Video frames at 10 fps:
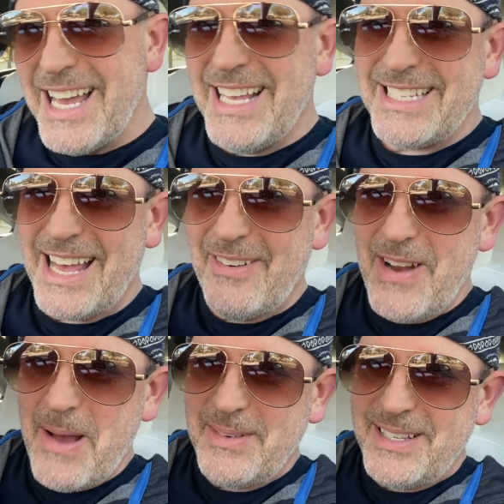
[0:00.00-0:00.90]
Is that ever
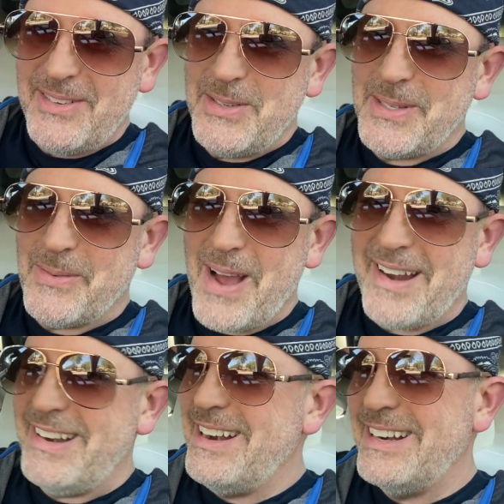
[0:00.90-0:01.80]
happened to you? Who's the
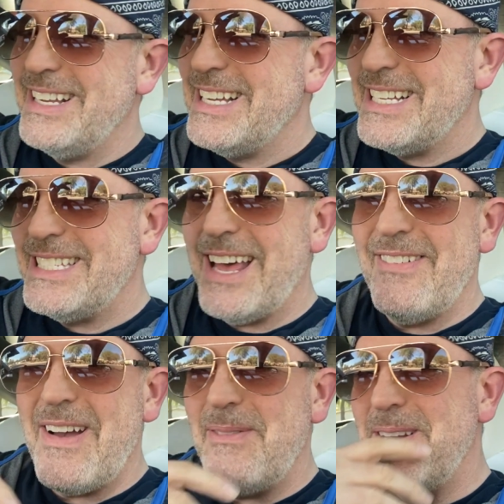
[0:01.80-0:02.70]
writer here? Is that
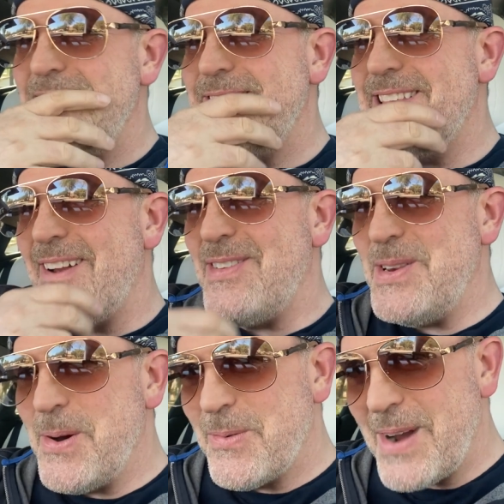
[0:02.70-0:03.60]
ever happened to you that if you
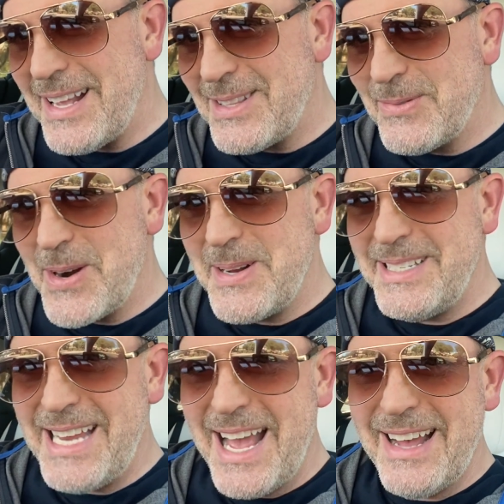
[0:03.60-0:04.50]
don't write the
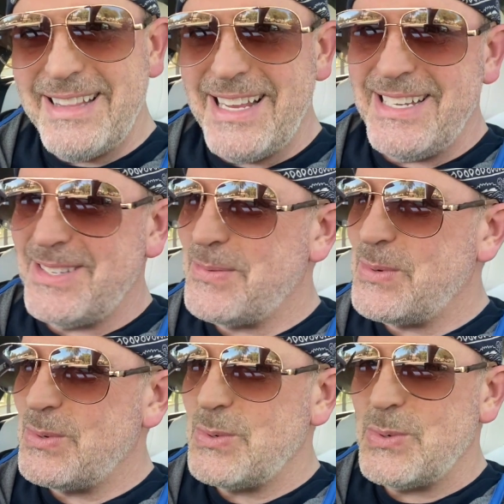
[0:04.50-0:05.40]
words down, they just...
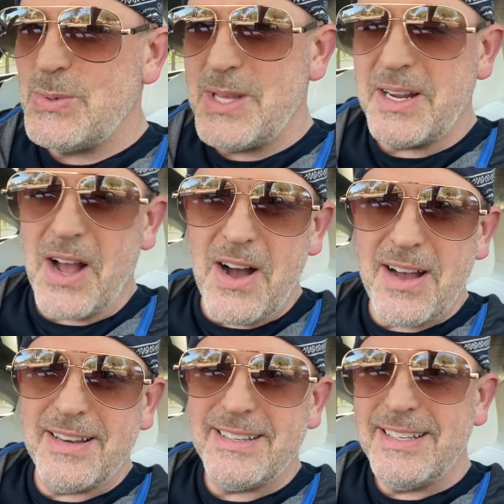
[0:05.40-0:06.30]
they're
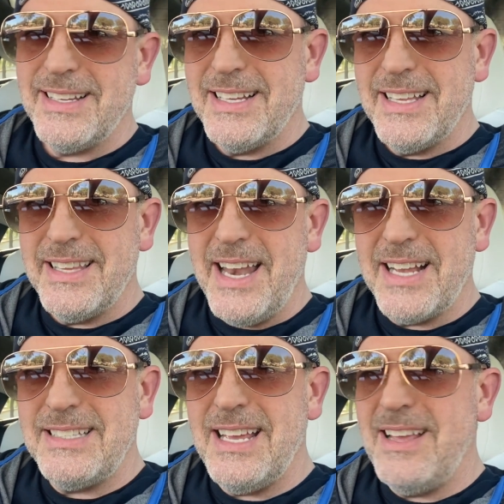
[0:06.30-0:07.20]
gone. The
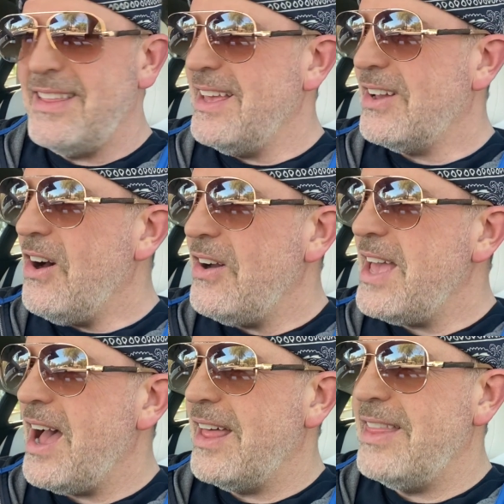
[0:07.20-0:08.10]
next day you think, oh
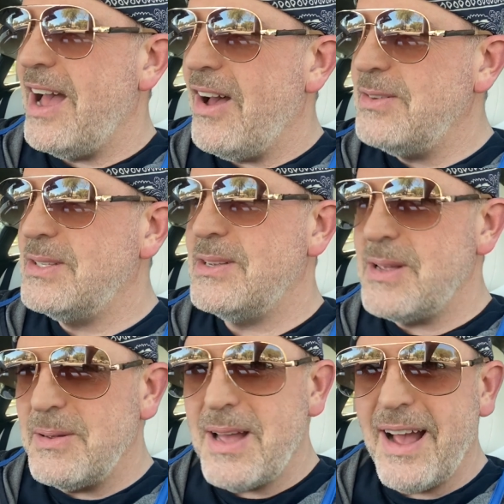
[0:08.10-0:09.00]
yeah, that was just,
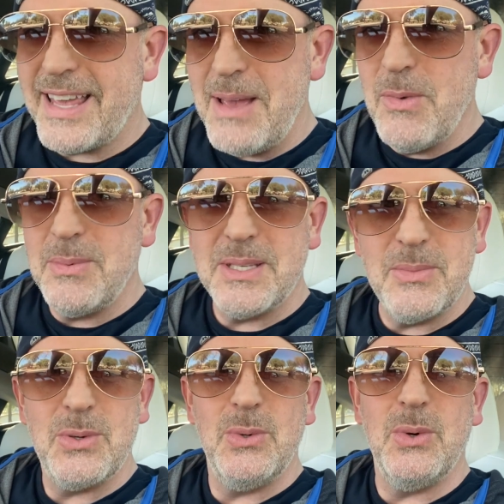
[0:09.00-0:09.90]
I came up with
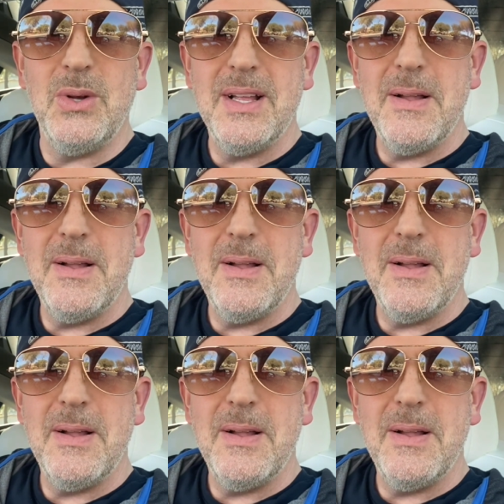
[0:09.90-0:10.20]
something cool,